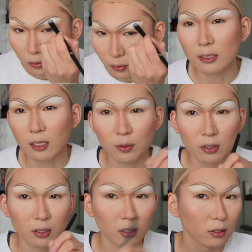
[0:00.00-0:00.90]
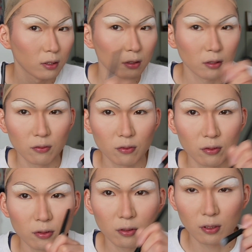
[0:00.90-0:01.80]
Cause I mean, see the
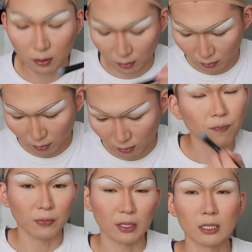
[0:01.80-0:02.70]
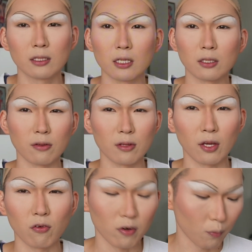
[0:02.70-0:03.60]
difference, like, yes it is, and
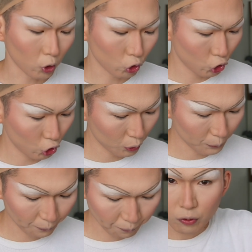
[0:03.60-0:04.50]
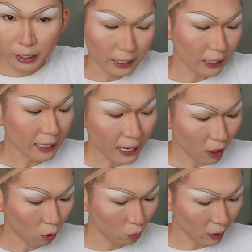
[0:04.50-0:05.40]
thank you very much. Okay,
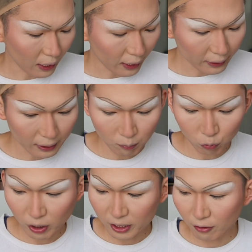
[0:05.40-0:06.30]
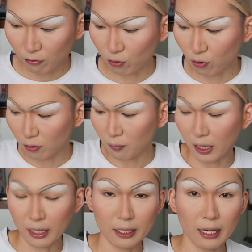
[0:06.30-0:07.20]
now I am ready for
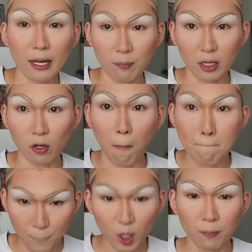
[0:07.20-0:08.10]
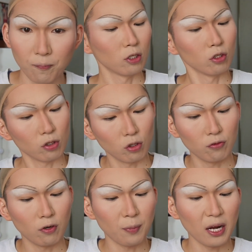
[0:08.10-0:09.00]
my eye makeup. So
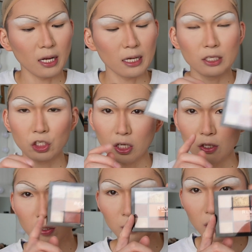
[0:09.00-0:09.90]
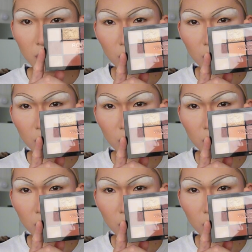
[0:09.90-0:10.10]
for my eyeshadow, I'm just gonna